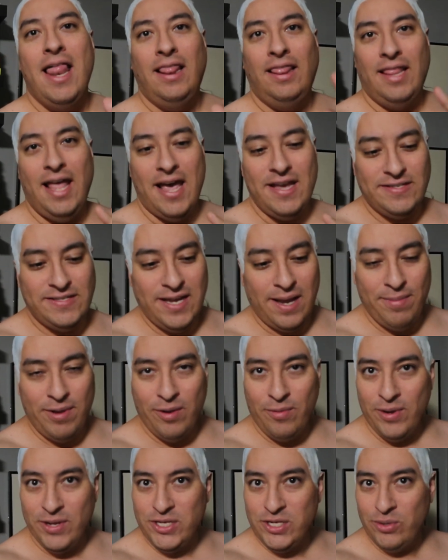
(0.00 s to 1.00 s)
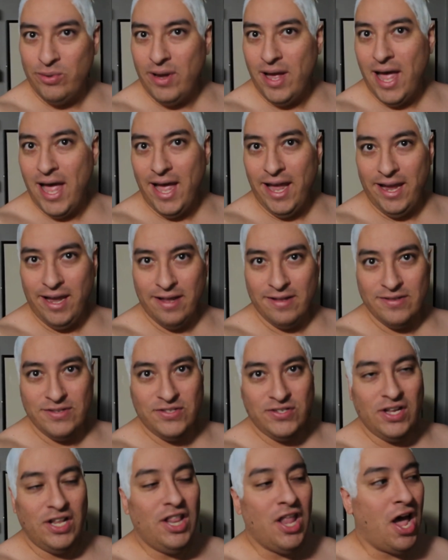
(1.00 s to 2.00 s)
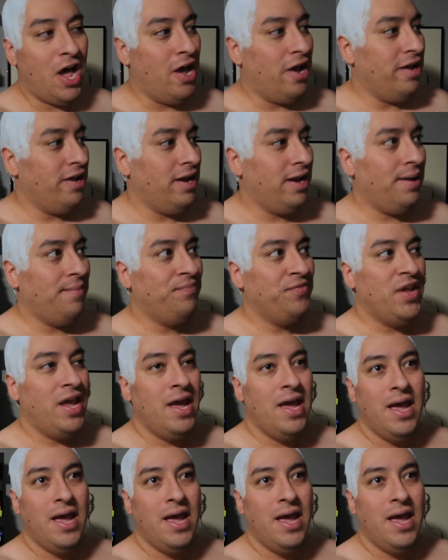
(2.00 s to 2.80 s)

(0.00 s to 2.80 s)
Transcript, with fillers: Last time I went to a high-end salon,